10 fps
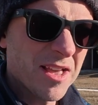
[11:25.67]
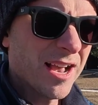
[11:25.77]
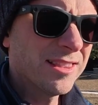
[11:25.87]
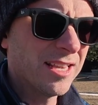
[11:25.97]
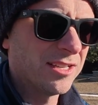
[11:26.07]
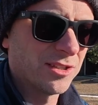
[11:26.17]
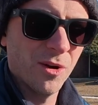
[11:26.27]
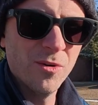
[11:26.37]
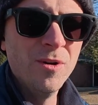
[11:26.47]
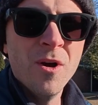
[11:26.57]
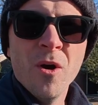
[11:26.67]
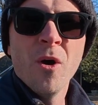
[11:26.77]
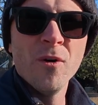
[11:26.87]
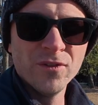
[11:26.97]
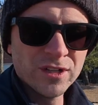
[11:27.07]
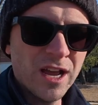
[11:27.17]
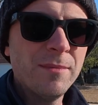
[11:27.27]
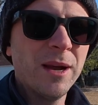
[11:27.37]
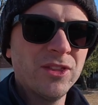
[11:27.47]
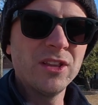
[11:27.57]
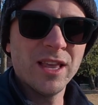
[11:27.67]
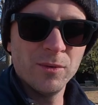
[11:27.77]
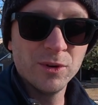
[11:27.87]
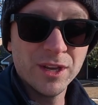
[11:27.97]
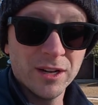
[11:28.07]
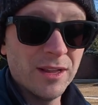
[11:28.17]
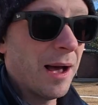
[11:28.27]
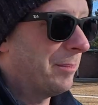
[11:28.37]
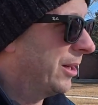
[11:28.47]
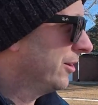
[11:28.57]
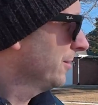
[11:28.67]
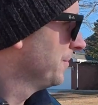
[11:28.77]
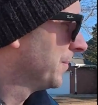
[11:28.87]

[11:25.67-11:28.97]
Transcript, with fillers: I think so. Over time, I think that will get a lot better.